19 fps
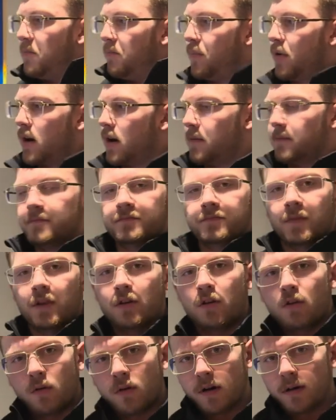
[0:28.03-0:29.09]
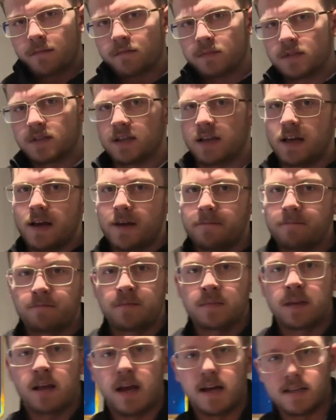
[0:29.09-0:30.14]
But, you know what? Today,
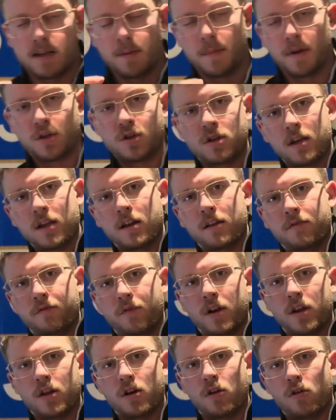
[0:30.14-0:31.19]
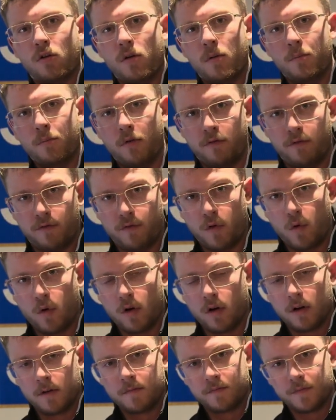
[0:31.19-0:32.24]
as I mentioned in a video
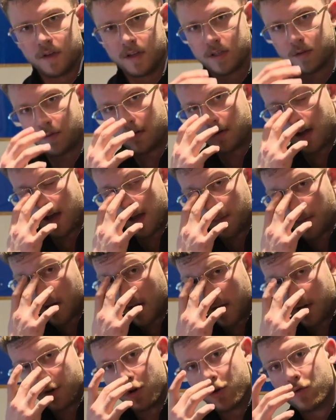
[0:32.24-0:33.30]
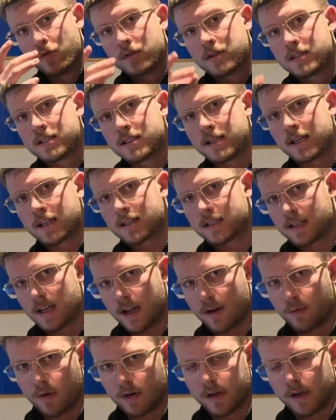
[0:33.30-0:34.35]
before this one, I am on a new
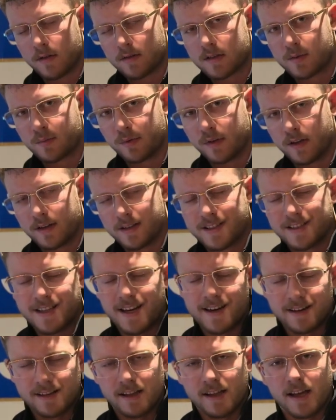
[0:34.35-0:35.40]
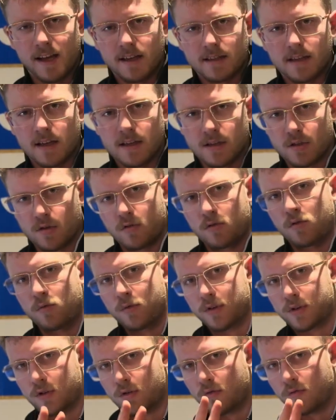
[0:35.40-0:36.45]
6-day workout split. Technically 8 days total
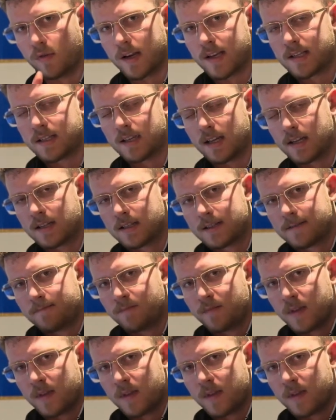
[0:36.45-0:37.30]
with 2 rest days.